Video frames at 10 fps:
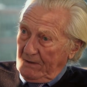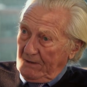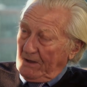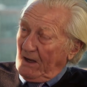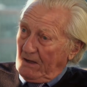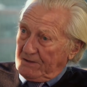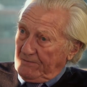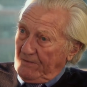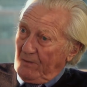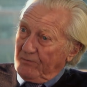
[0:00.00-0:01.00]
at the heart
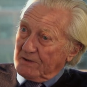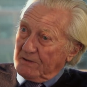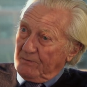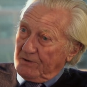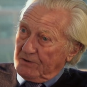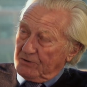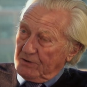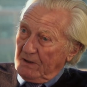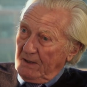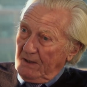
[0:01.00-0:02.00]
of our present
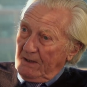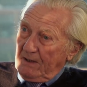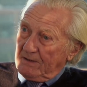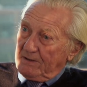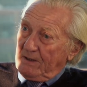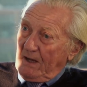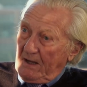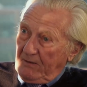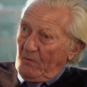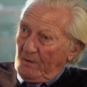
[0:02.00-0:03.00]
position is that
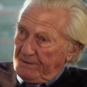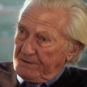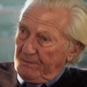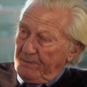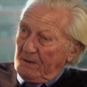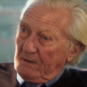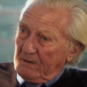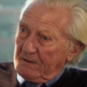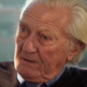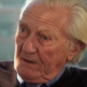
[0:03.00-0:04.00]
I want to
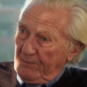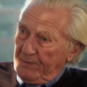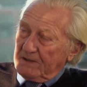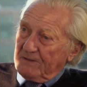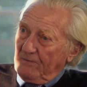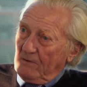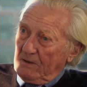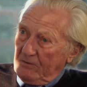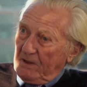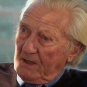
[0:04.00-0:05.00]
build a
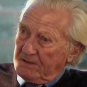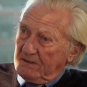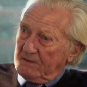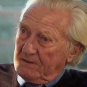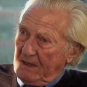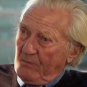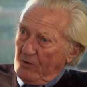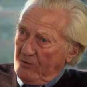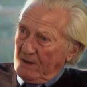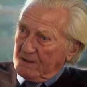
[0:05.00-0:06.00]
peaceful, united,
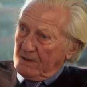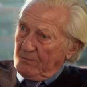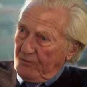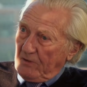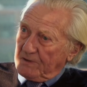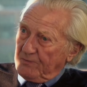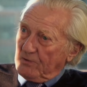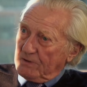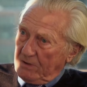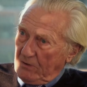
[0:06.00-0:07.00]
democratic,
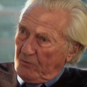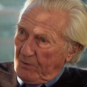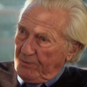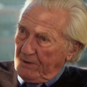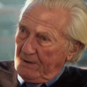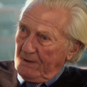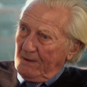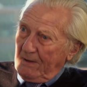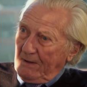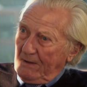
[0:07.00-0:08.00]
prosperous Europe.
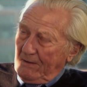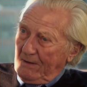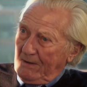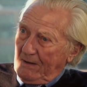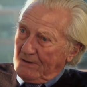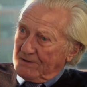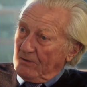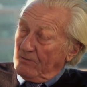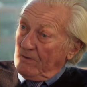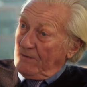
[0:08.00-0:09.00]
And
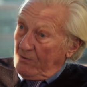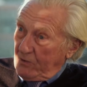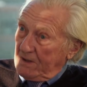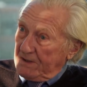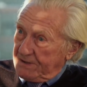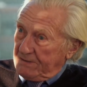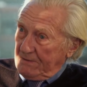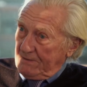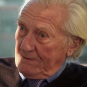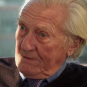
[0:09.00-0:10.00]
so they would
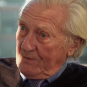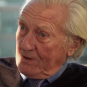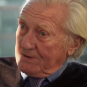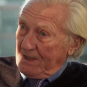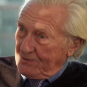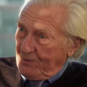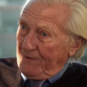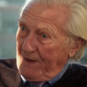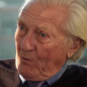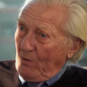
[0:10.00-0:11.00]
listen, because that's
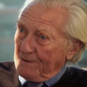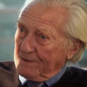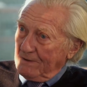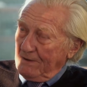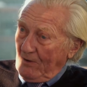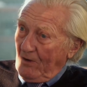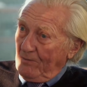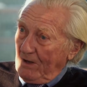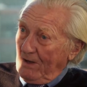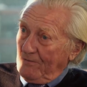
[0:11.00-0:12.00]
what they want,
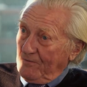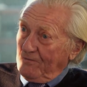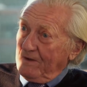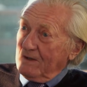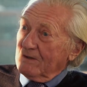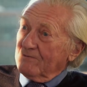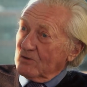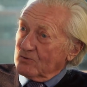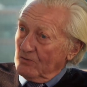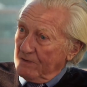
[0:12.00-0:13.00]
on behalf of the
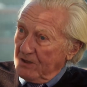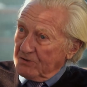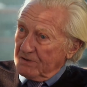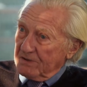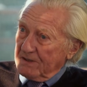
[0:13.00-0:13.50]
individual nation